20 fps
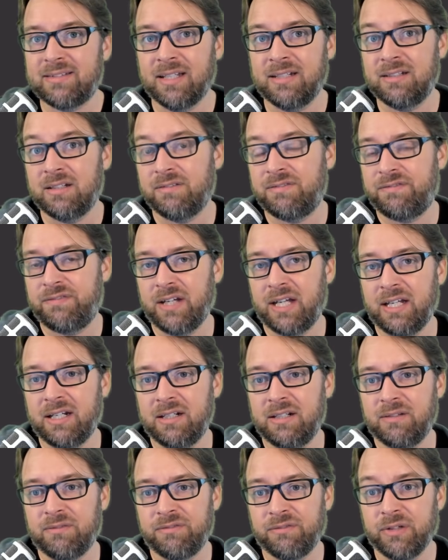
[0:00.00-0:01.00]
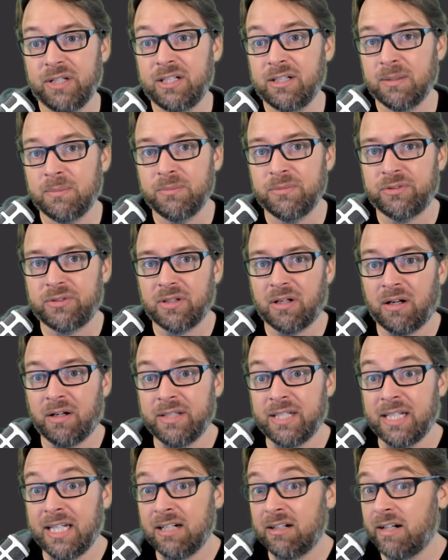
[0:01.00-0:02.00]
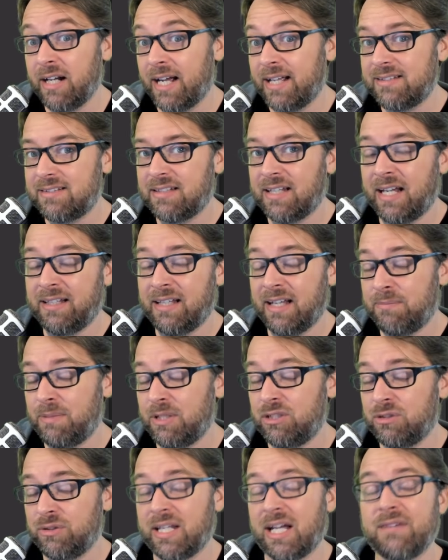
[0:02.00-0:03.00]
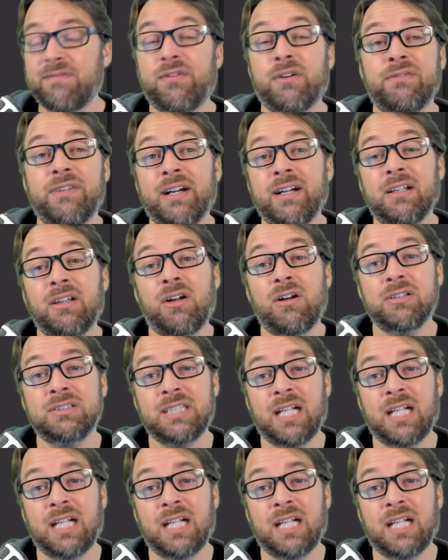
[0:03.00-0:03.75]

and defend freedoms on the internet, and they have been doing that for a very long